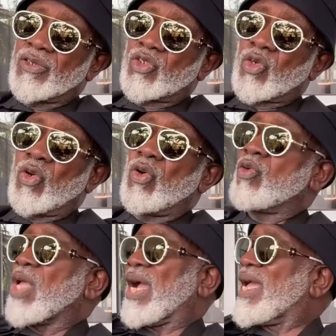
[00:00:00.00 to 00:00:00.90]

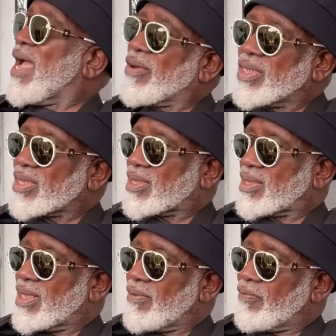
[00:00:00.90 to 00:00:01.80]
So I can't risk,
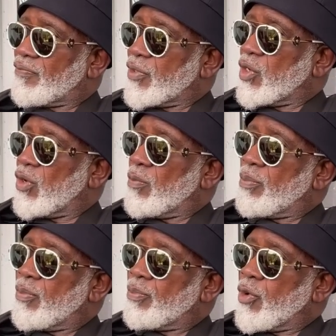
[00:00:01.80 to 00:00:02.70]
you know,
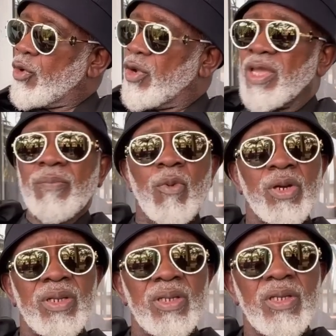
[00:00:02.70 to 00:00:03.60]
borrowing
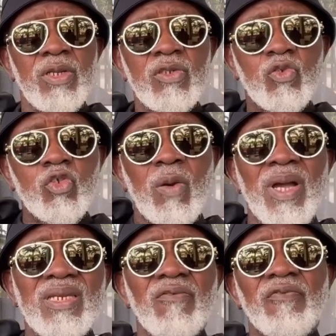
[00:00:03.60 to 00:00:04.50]
money to come
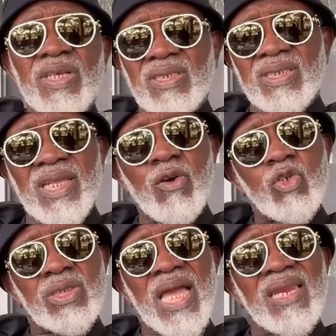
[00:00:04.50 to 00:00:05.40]
and invest in a
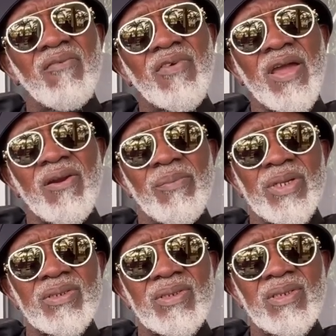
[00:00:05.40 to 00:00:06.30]
hostile
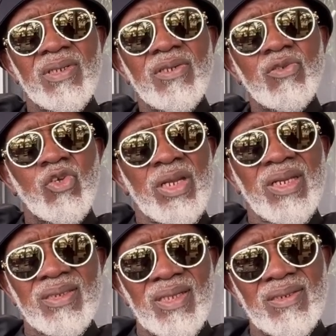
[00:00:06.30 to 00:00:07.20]
environment. Do you
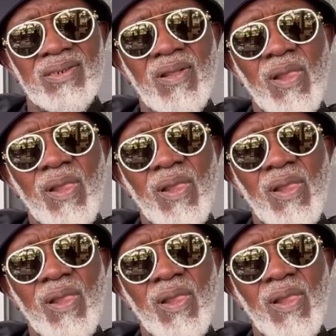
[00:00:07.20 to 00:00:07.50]
understand?